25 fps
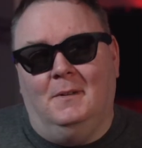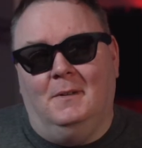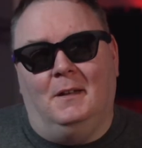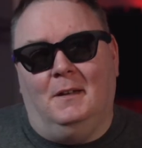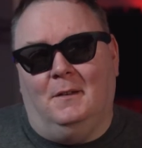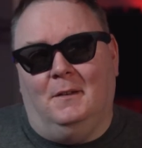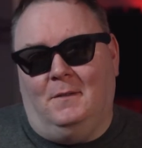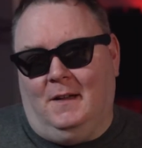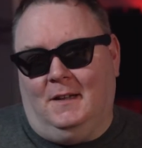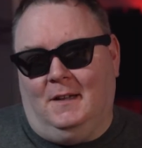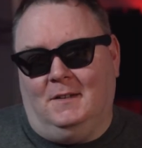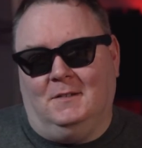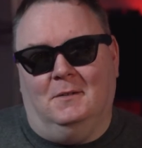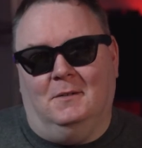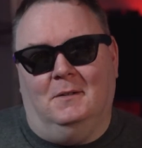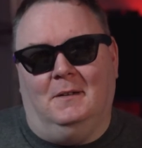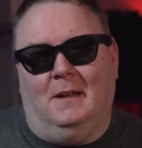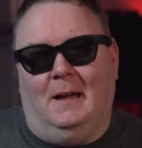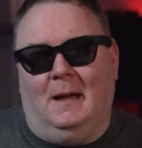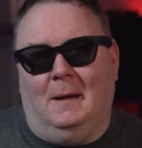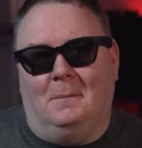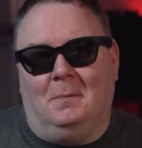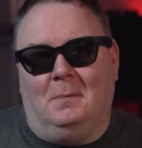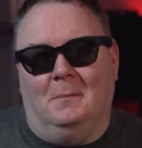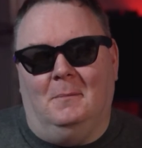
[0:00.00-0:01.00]
none of that's going to
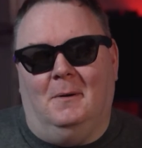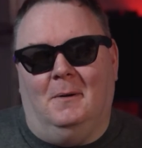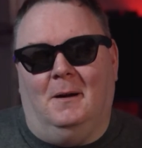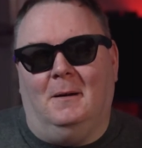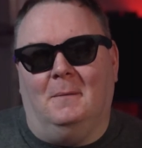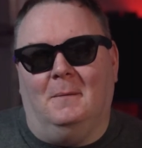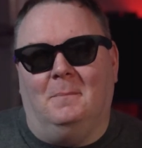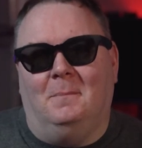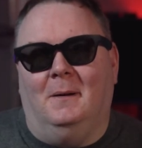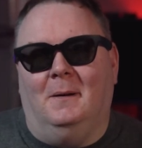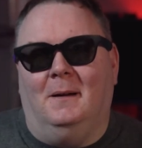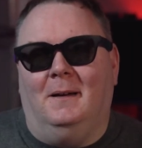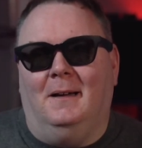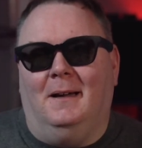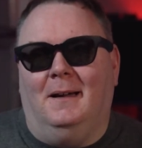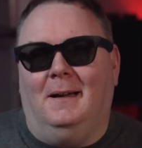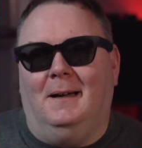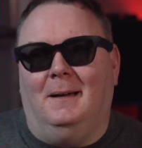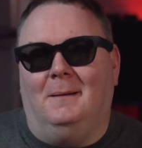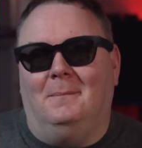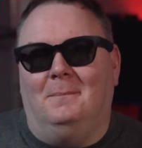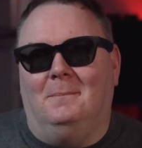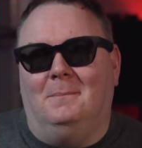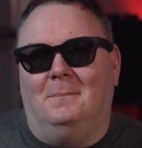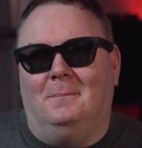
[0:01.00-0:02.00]
happen, Marc. But
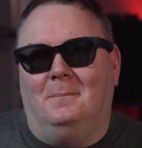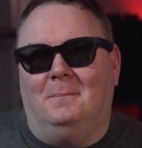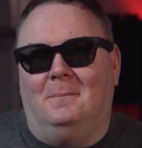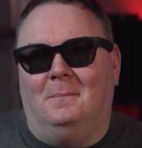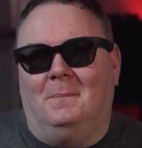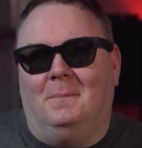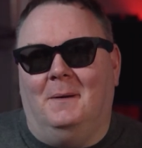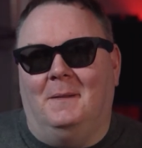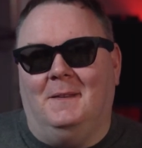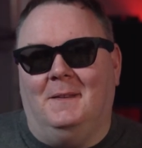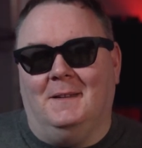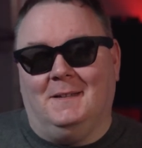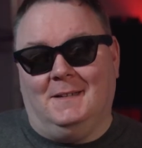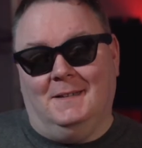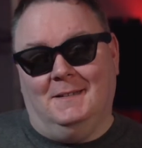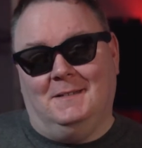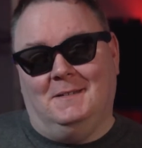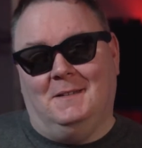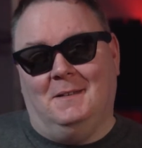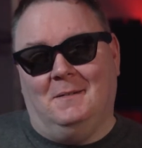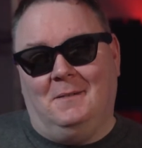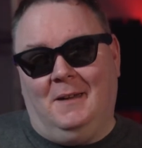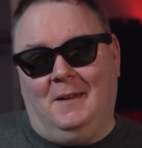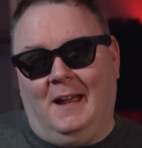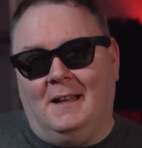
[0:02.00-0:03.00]
um, but this is
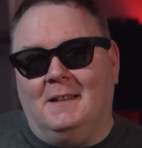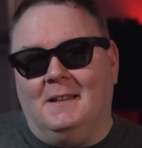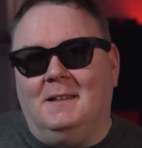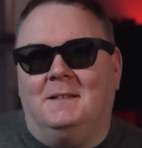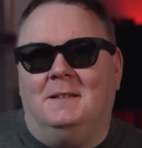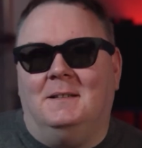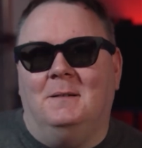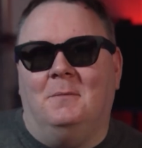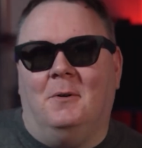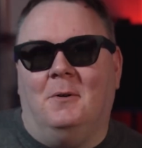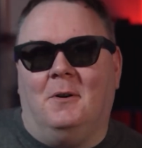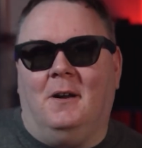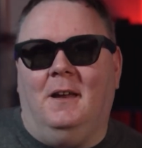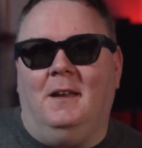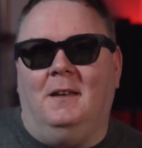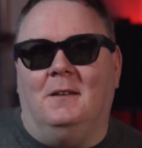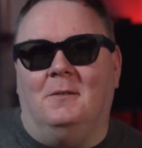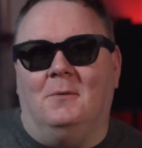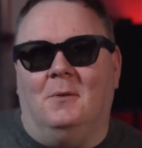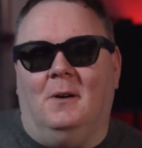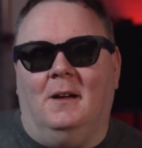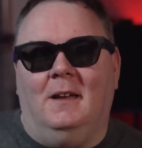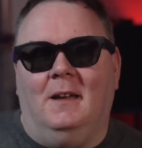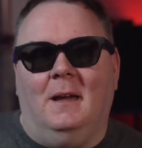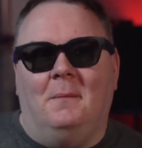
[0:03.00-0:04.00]
the reality we're
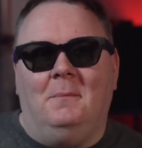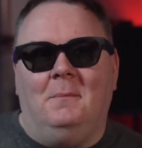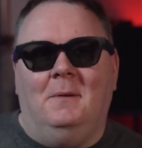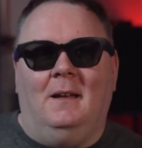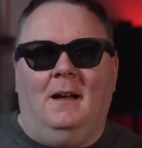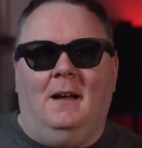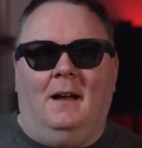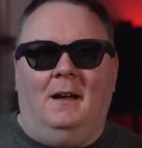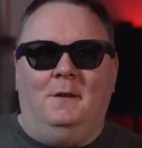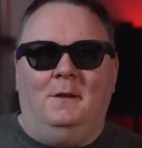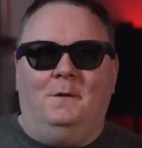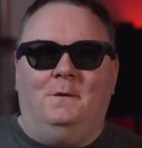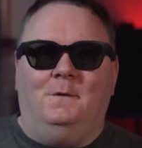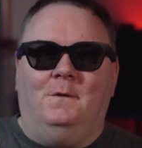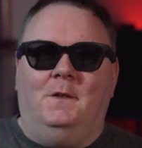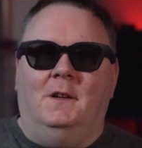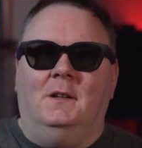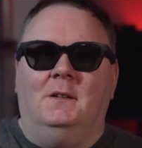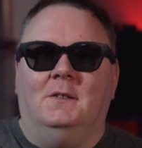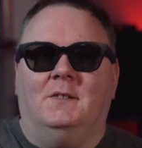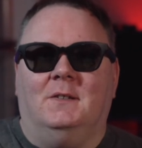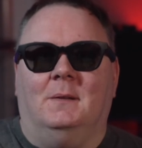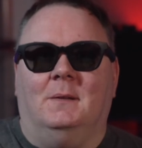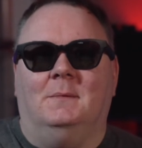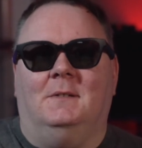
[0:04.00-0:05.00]
in, right? I mean, I
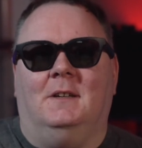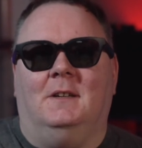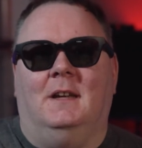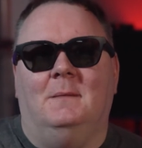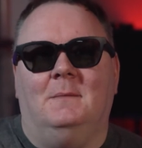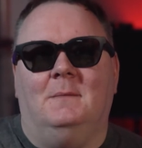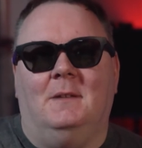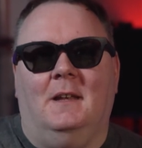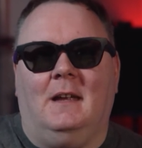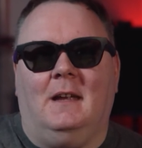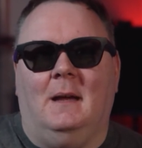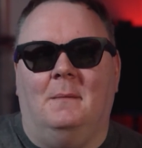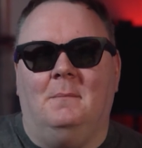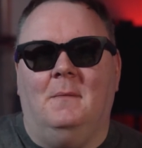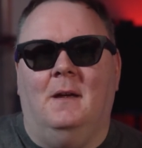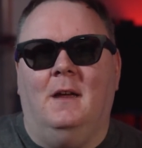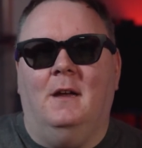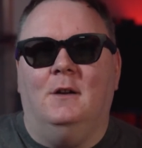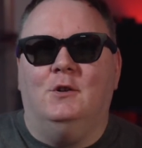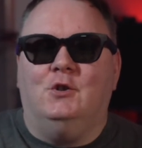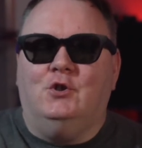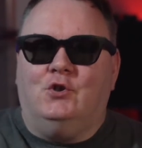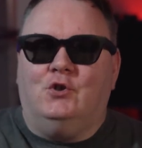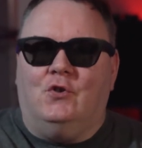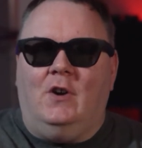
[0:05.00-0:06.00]
feel sometimes like I'm
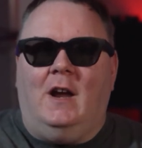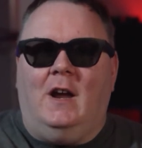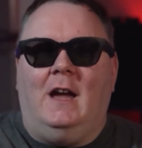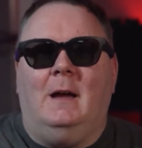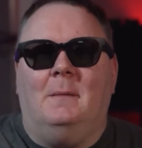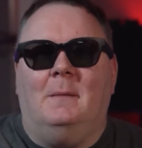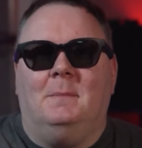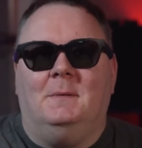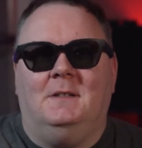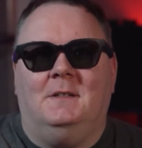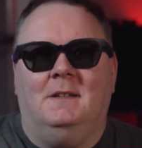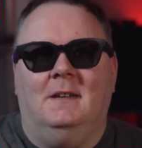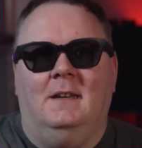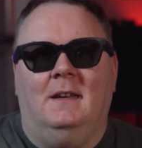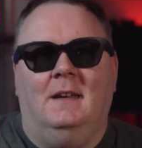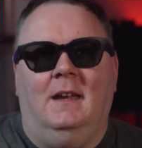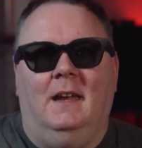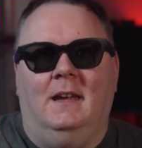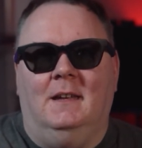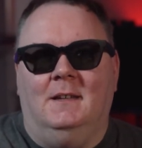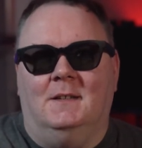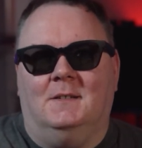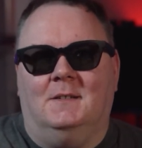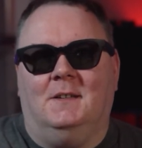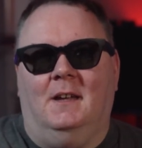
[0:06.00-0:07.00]
trapped
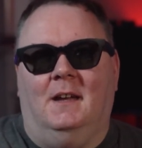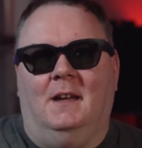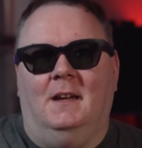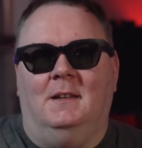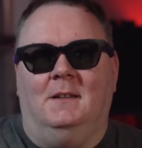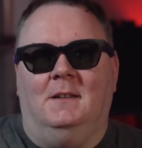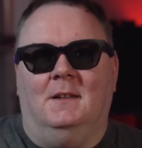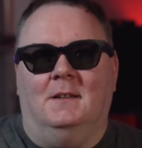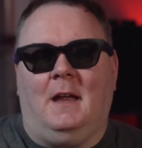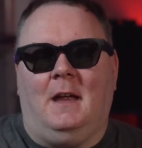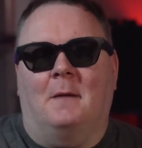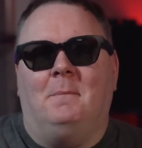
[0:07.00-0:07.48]
inside this.